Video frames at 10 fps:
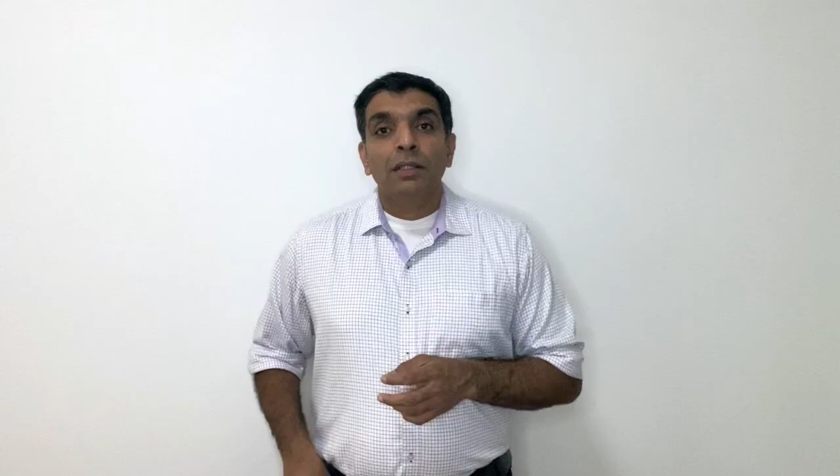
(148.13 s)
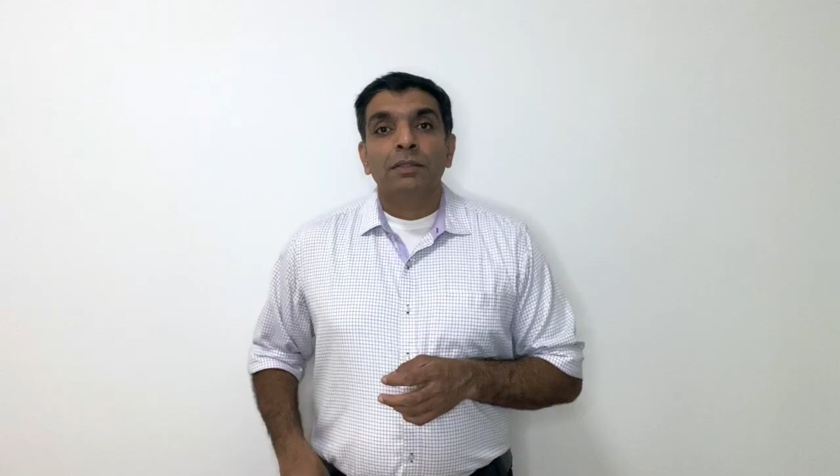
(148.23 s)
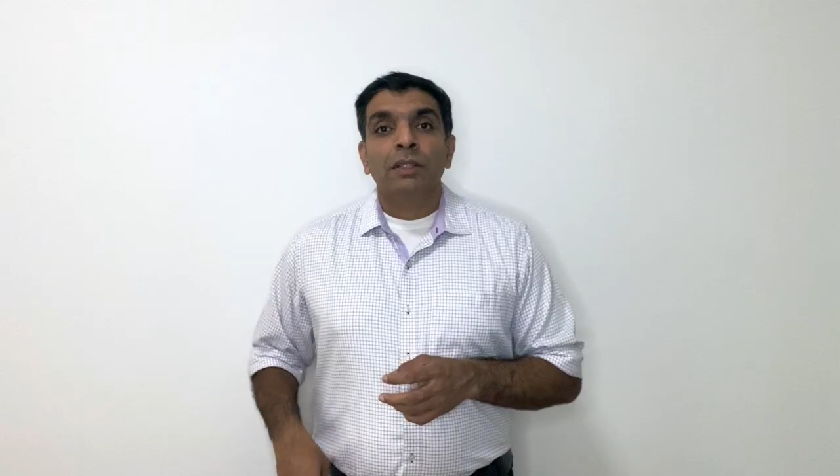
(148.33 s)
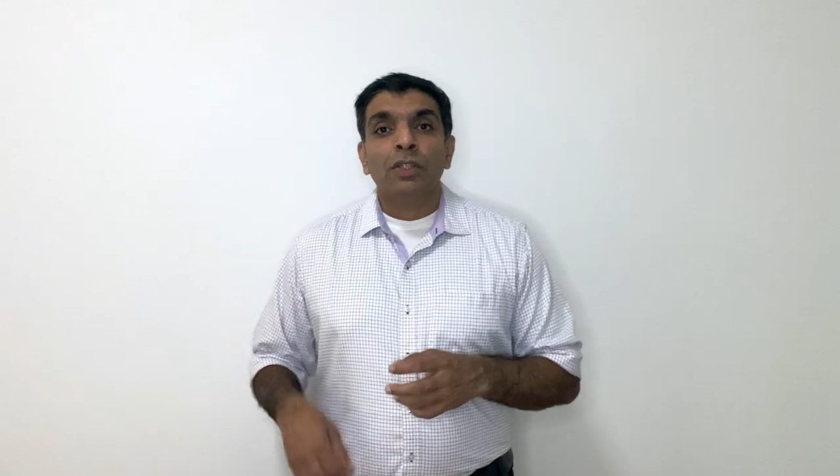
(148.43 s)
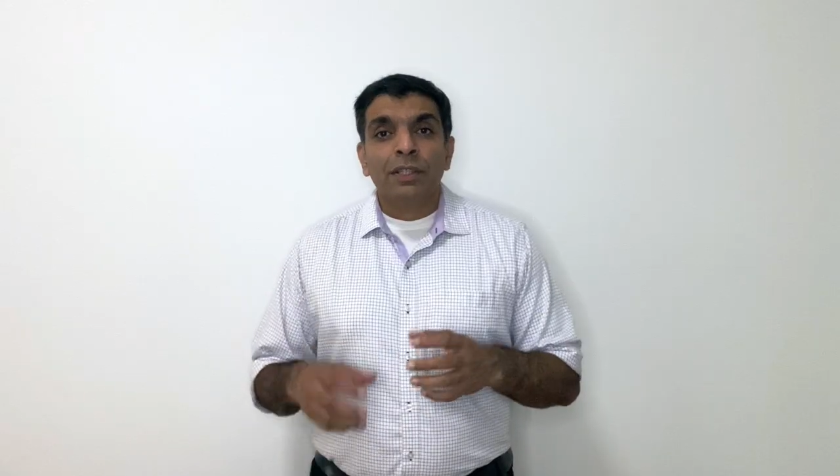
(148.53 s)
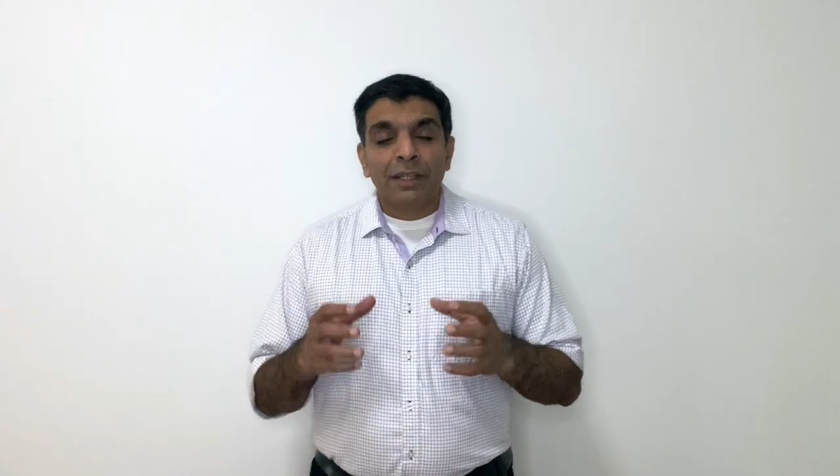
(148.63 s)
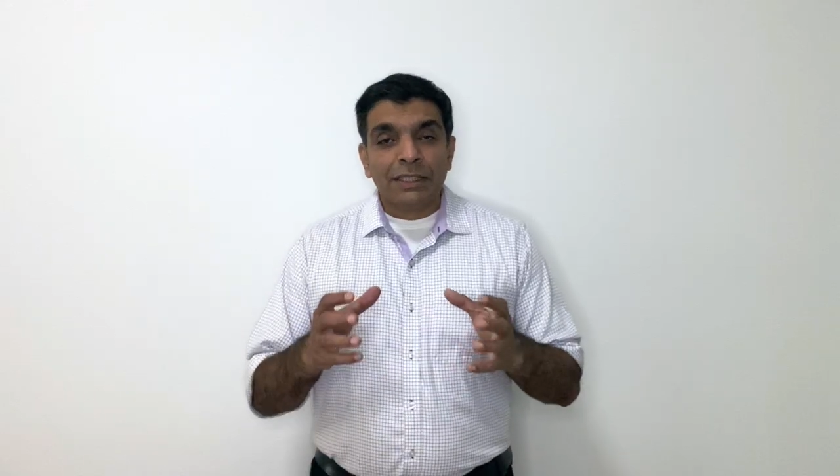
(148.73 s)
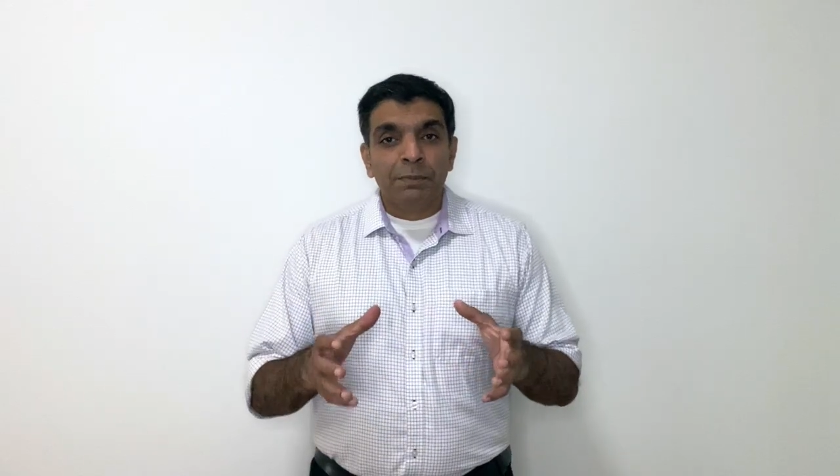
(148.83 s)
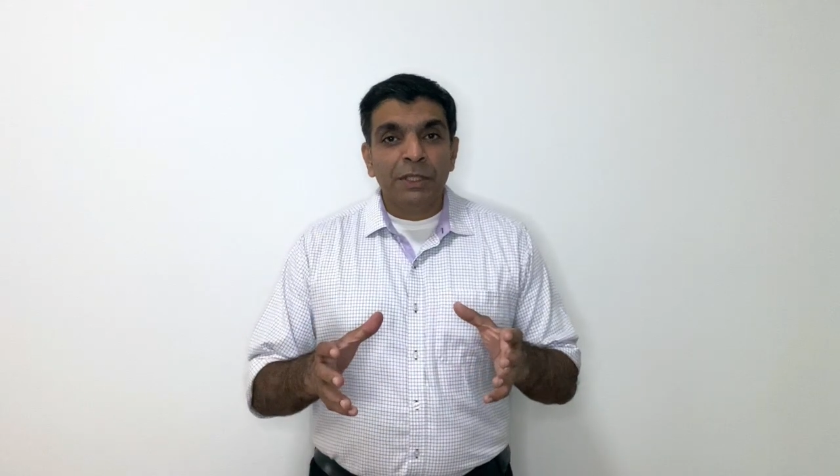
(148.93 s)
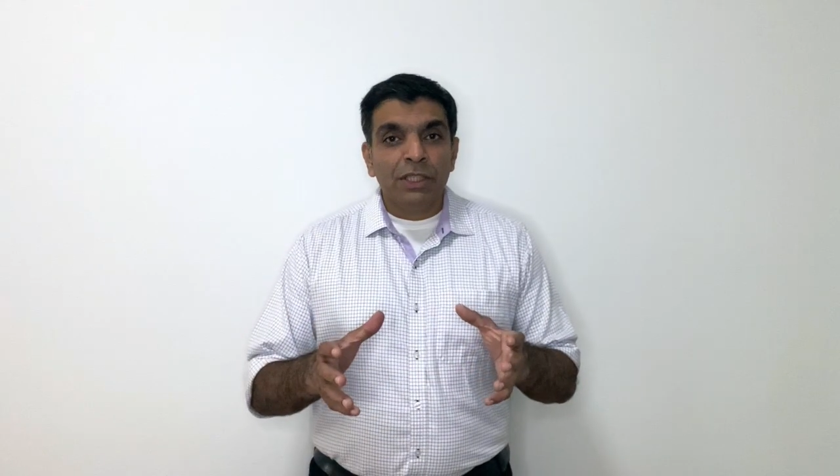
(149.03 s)
Now, the
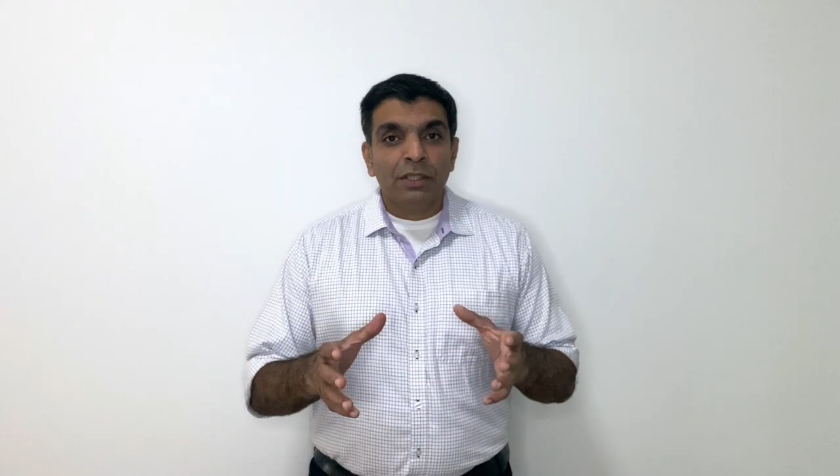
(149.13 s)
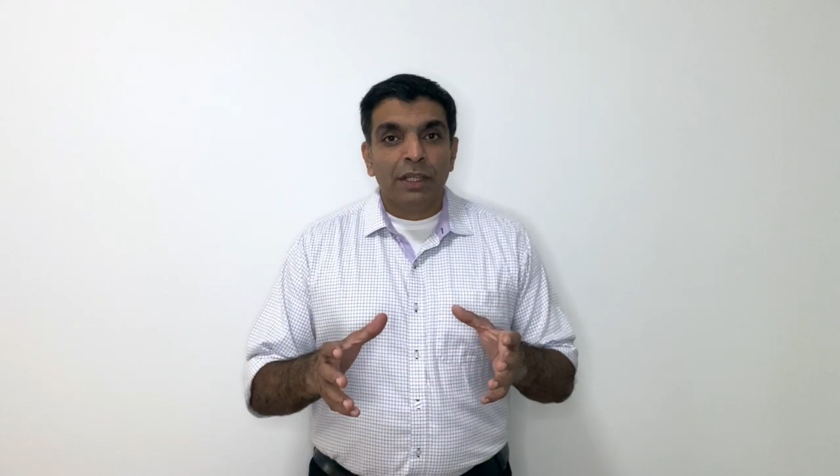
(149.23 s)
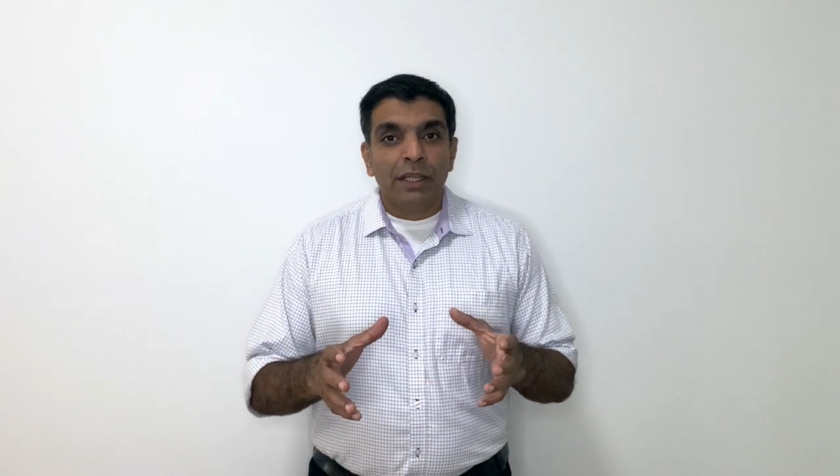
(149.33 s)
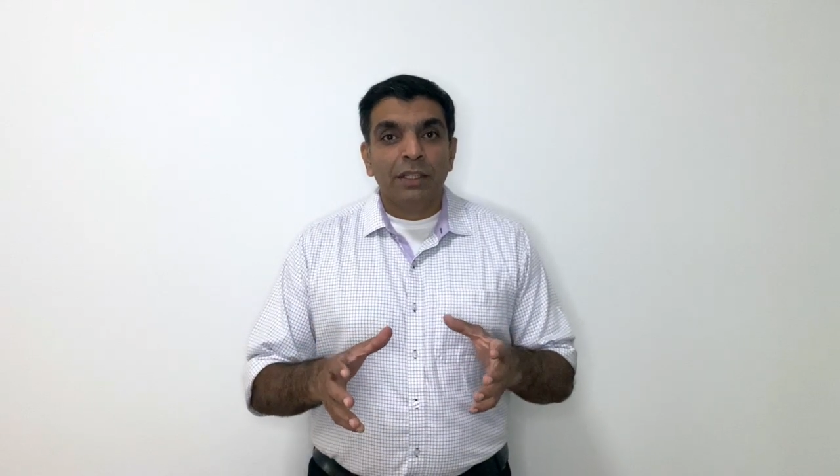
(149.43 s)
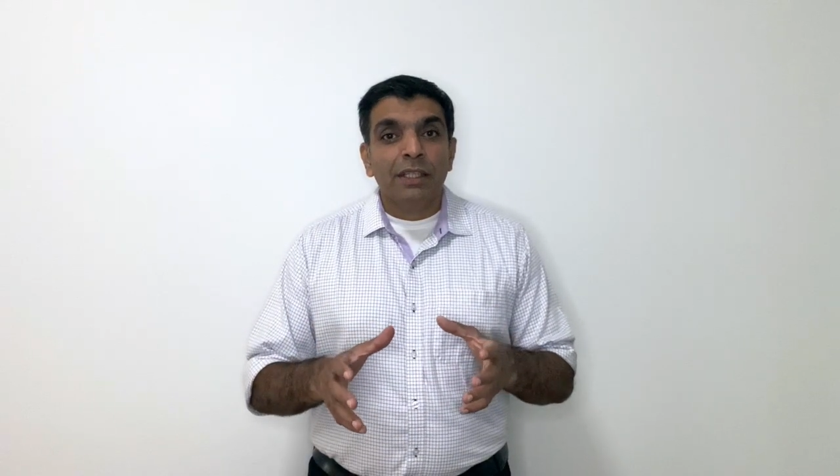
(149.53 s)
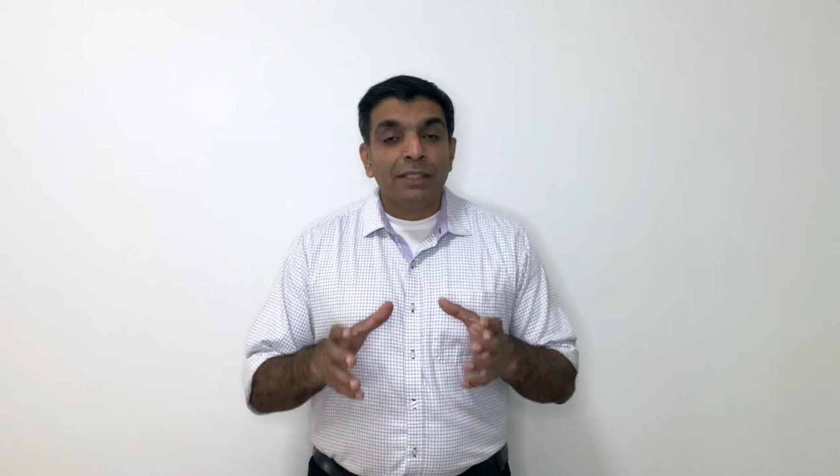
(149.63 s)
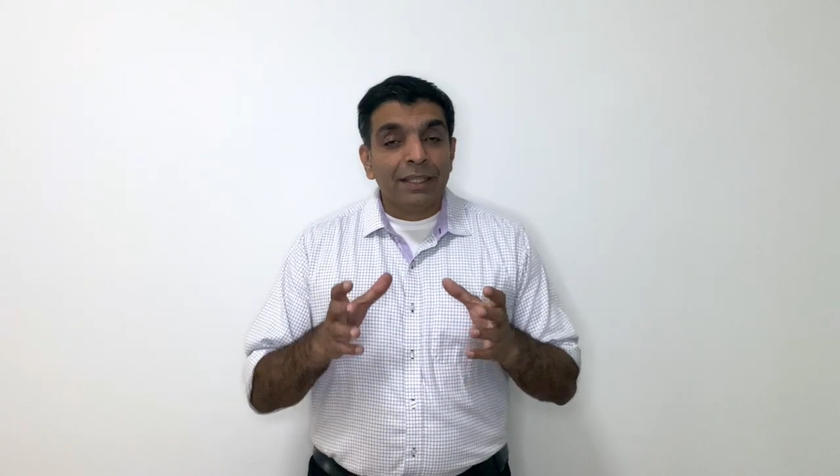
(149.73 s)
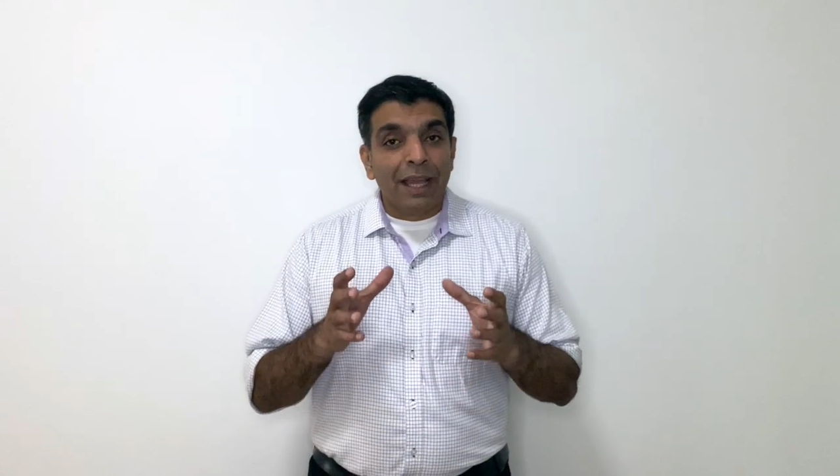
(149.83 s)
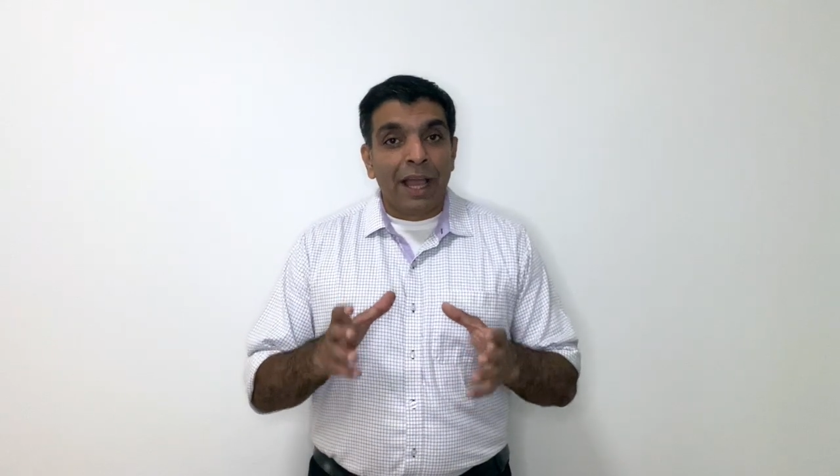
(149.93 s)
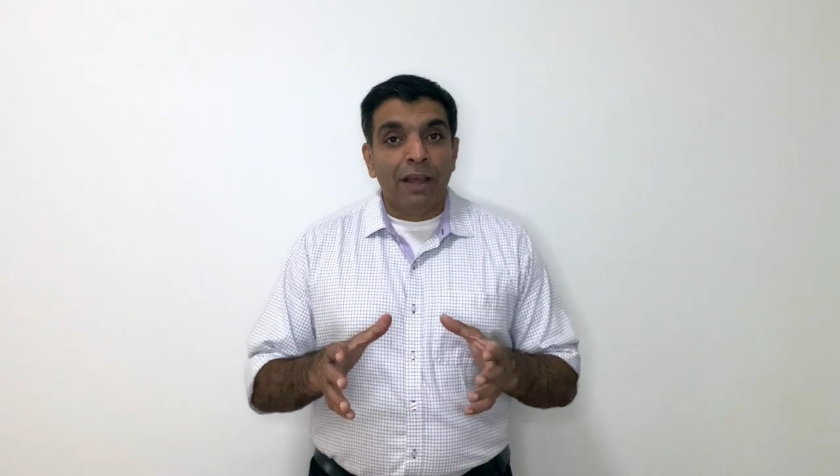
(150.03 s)
transmission rate is
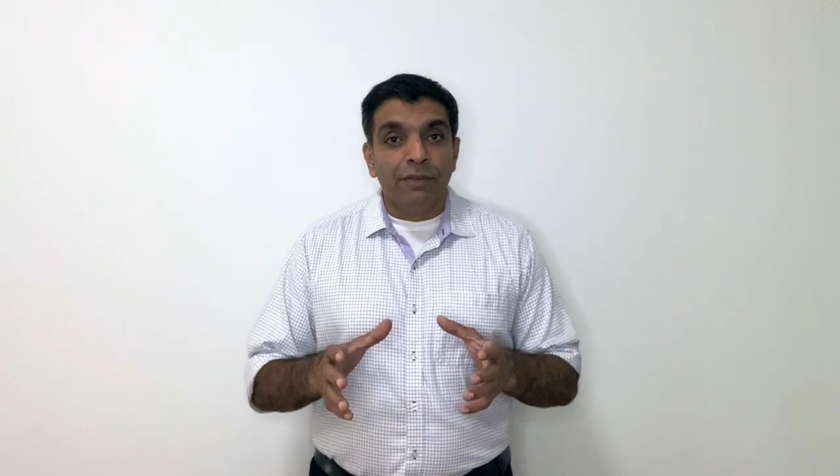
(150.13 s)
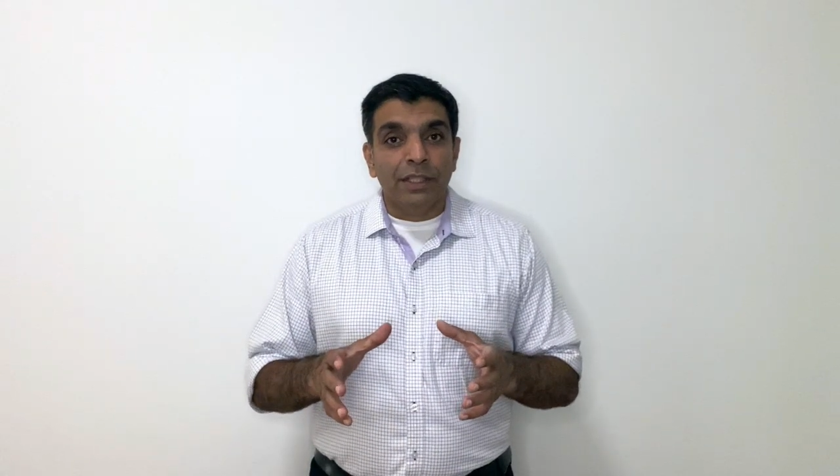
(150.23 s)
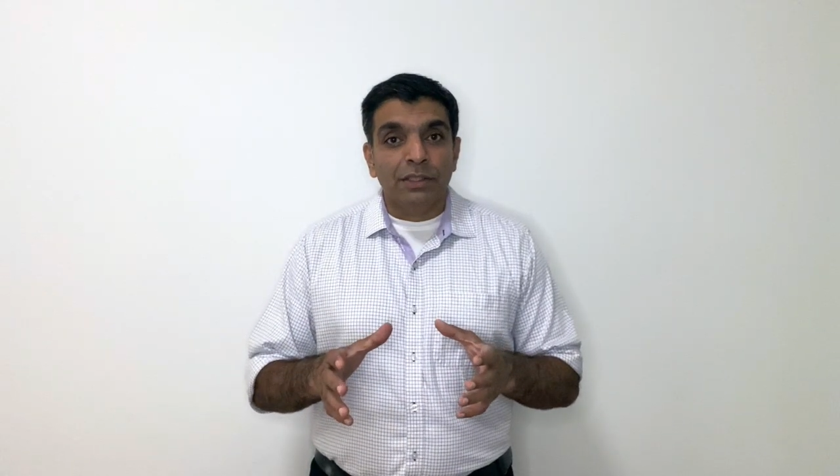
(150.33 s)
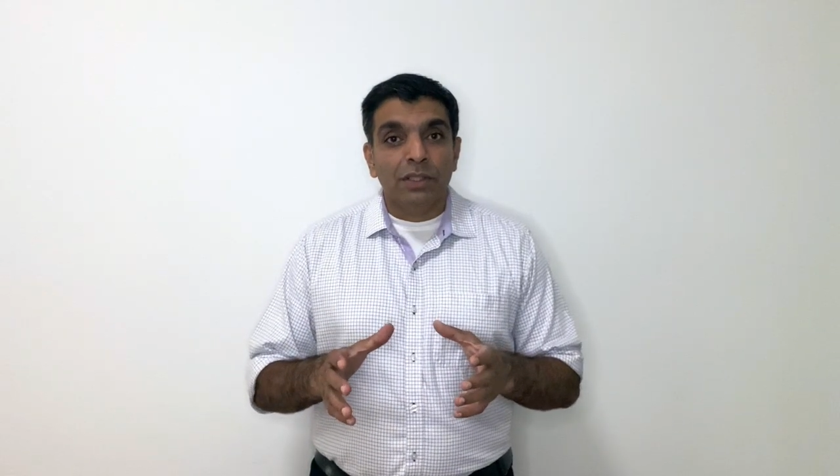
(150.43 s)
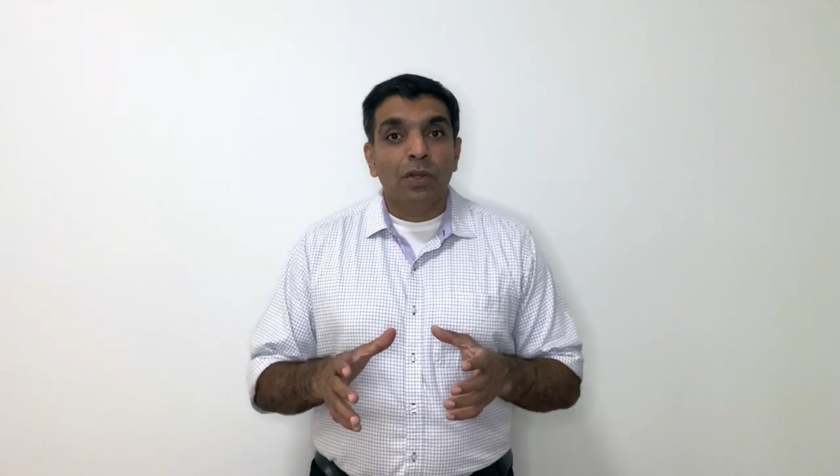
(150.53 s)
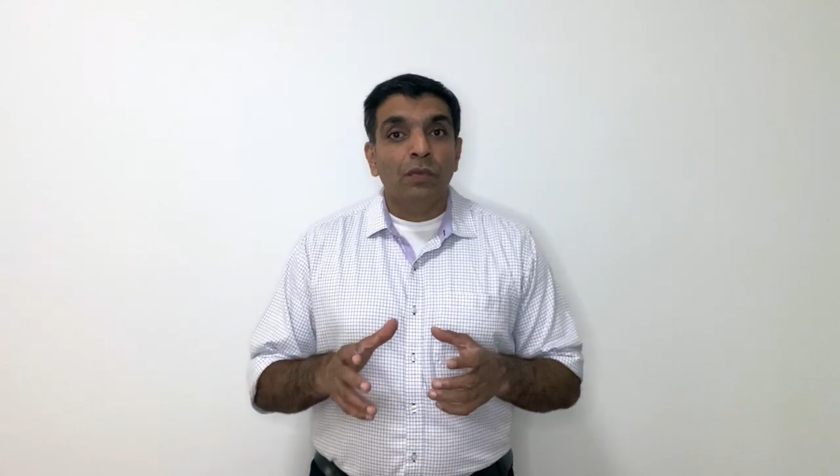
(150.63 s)
an average,